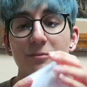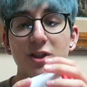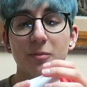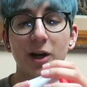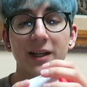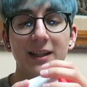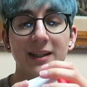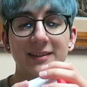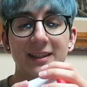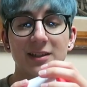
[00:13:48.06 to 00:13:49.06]
She marketed
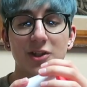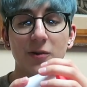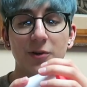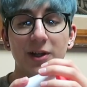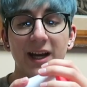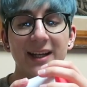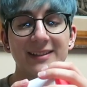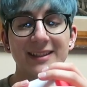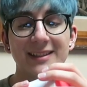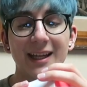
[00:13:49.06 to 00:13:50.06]
this as a toner,
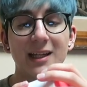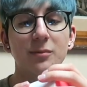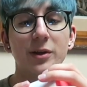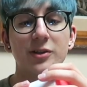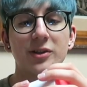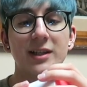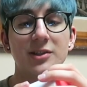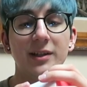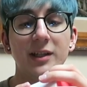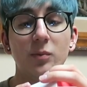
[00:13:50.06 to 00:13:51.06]
essence, and a
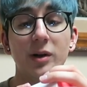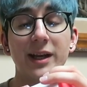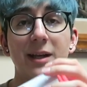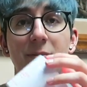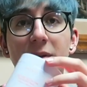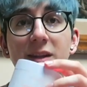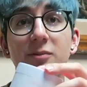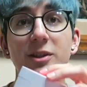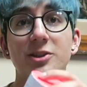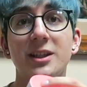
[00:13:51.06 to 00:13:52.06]
moisturizer in one, I
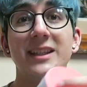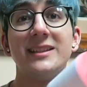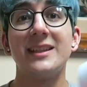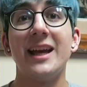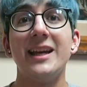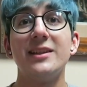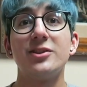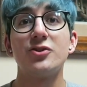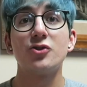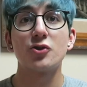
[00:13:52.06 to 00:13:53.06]
believe, which is a
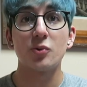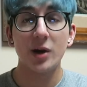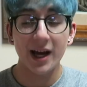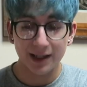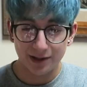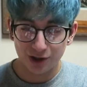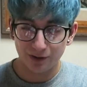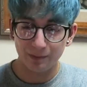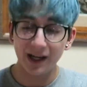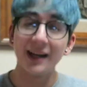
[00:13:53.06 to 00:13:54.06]

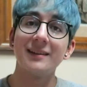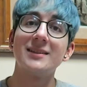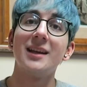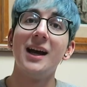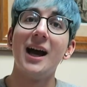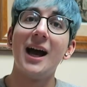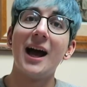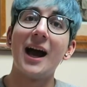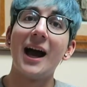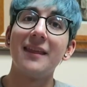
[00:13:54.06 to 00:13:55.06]
stretch, but
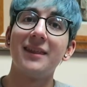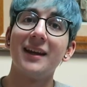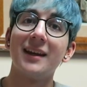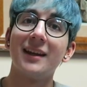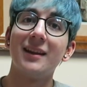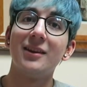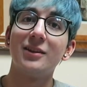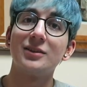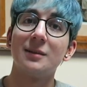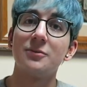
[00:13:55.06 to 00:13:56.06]
I think
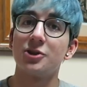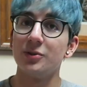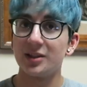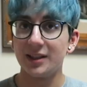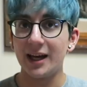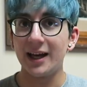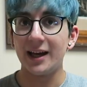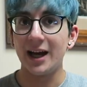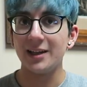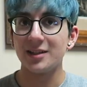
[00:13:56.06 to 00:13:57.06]
there's some truth to
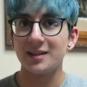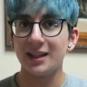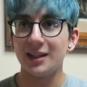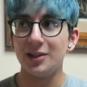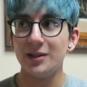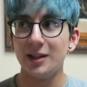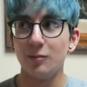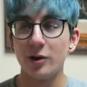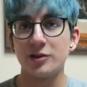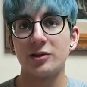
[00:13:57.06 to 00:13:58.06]
that. I just think you need a
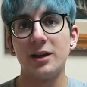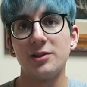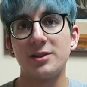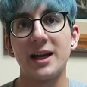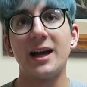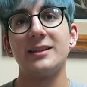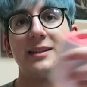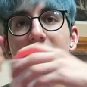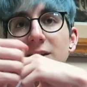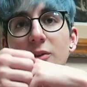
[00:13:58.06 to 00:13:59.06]
moisturizer to act
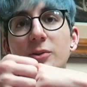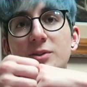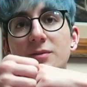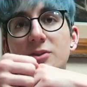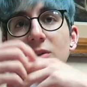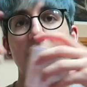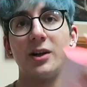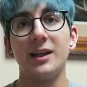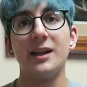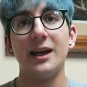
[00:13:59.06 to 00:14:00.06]
as an occlusive to
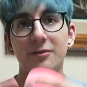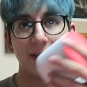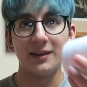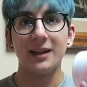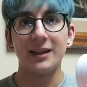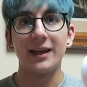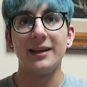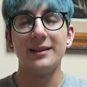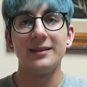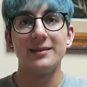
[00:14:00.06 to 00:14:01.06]
lock in everything
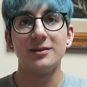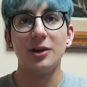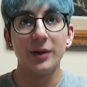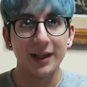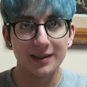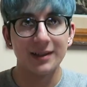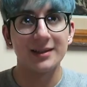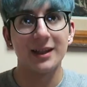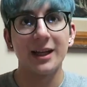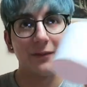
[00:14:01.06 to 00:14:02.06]
that is going into the
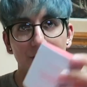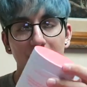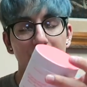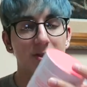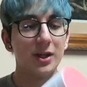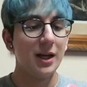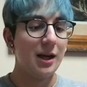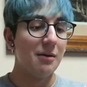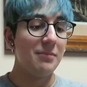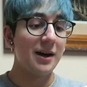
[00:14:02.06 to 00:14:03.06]
skin at first.
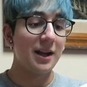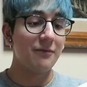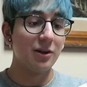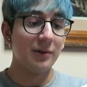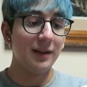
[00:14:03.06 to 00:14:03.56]
But if you're